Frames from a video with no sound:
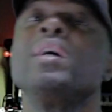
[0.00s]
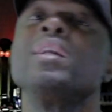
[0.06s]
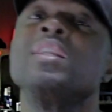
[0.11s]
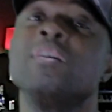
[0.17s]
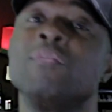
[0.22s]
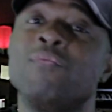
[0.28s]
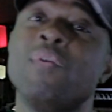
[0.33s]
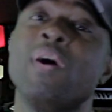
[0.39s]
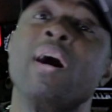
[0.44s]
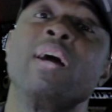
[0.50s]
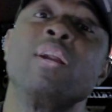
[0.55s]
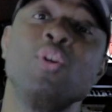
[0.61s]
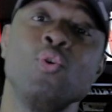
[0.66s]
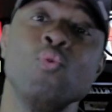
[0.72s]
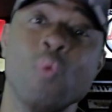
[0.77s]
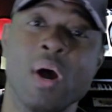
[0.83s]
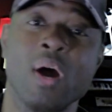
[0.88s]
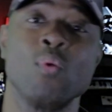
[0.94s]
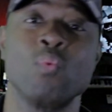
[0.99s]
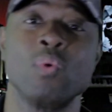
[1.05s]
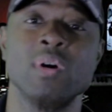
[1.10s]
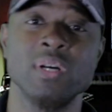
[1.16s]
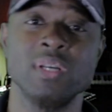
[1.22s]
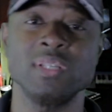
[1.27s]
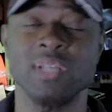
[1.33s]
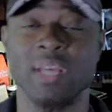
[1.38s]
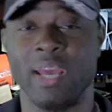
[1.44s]
define who I
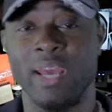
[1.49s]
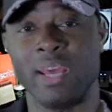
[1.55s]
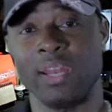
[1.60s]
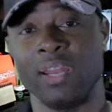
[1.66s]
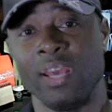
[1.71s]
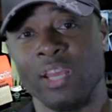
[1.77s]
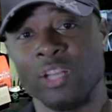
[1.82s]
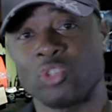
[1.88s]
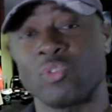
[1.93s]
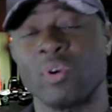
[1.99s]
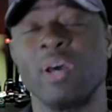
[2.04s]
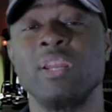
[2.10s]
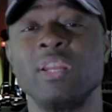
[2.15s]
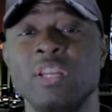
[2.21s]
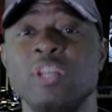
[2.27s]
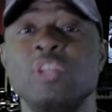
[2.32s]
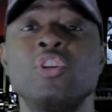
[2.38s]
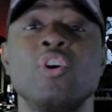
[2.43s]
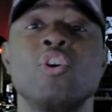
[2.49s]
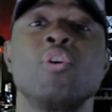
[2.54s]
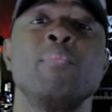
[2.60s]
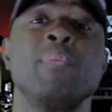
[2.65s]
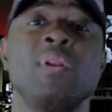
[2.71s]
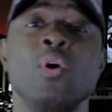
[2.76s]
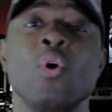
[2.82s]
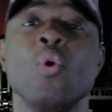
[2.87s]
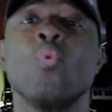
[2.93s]
was and trying to
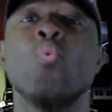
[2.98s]
determine